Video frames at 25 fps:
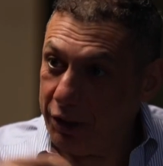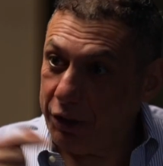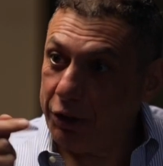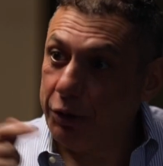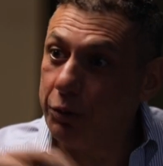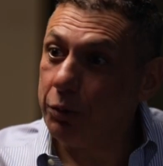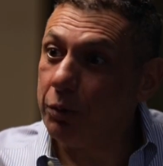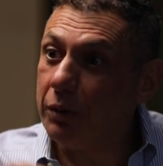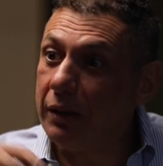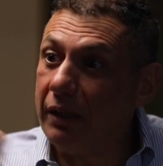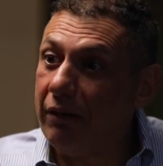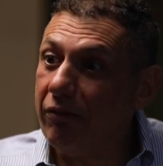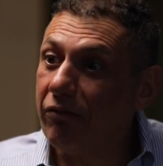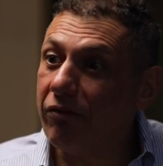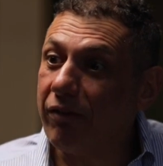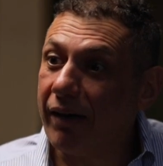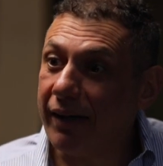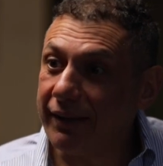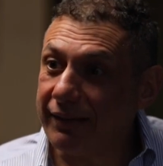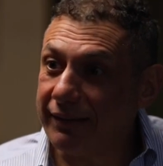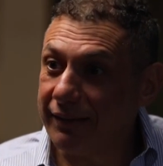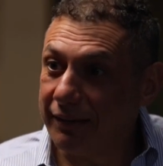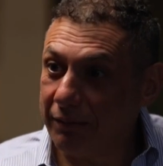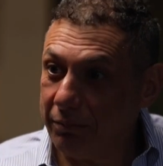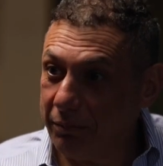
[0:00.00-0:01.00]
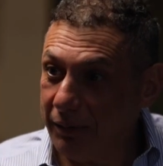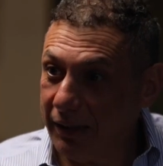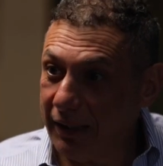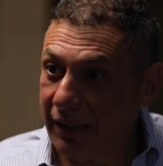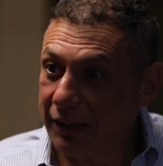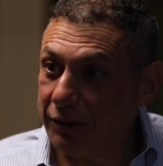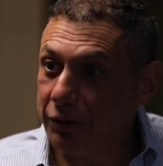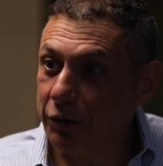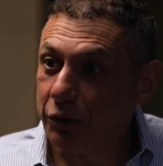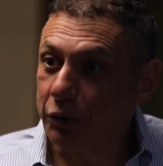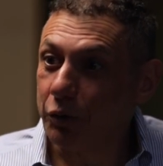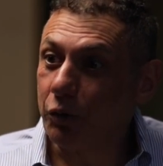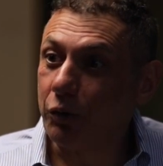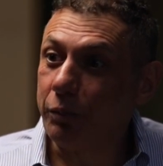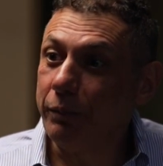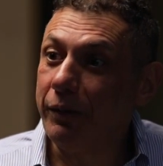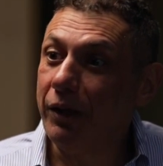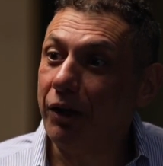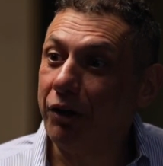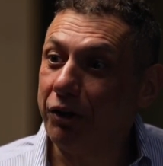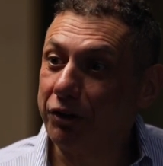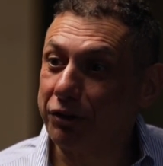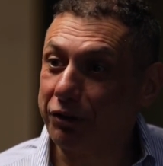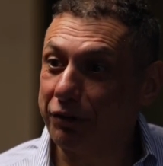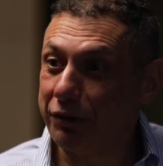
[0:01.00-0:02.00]
You invited me and you took me
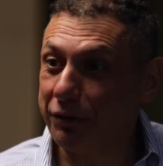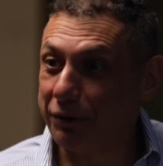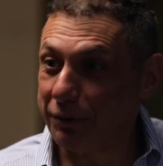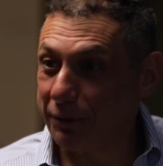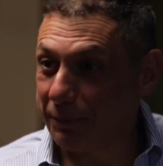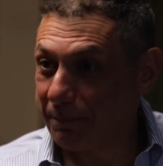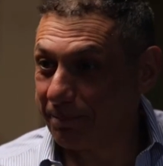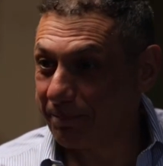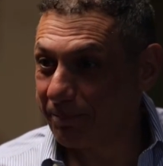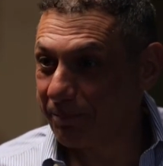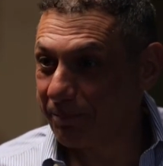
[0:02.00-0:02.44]
hostage.